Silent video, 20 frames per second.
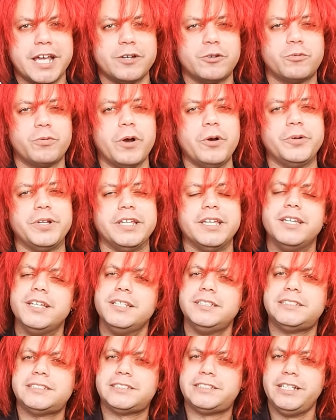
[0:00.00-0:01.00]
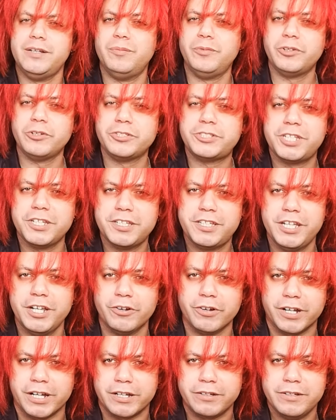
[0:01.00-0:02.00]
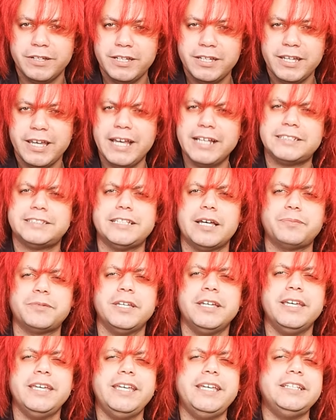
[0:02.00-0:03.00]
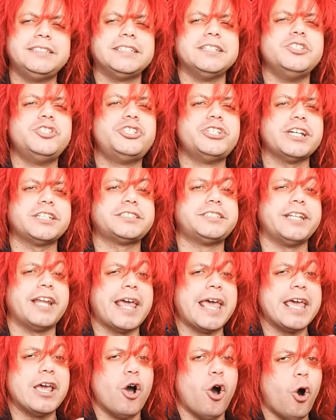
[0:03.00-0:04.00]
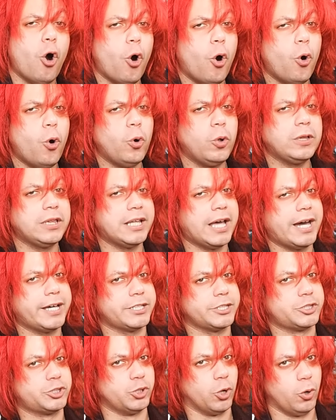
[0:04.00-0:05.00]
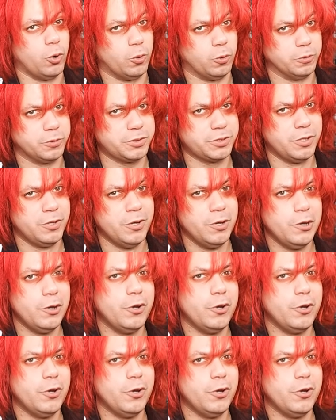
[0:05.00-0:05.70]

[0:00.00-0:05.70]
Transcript: that Grody is similar to Gira, except he's ingested a whole lot of souls,